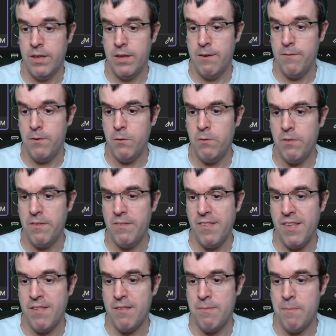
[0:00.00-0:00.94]
If all of
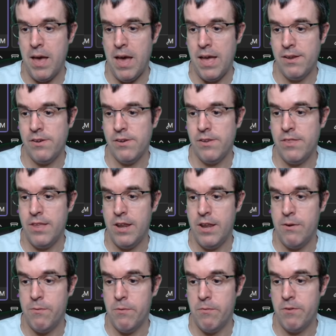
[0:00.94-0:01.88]
these match, then
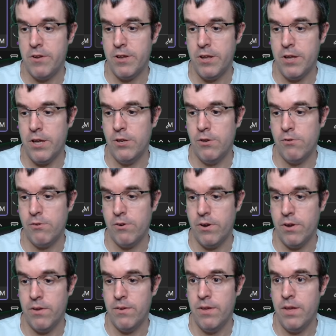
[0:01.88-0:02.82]
it will return
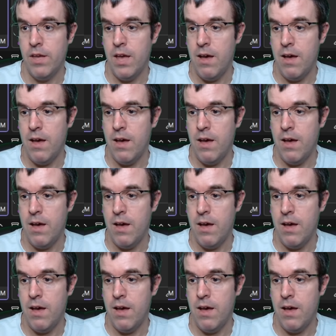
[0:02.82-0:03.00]
true.